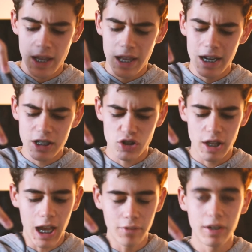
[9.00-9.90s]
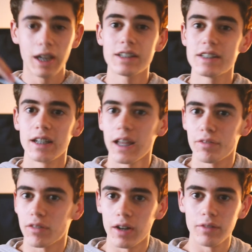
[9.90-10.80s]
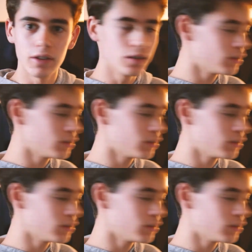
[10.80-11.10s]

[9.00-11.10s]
Literally, I haven't had a tea in like forever.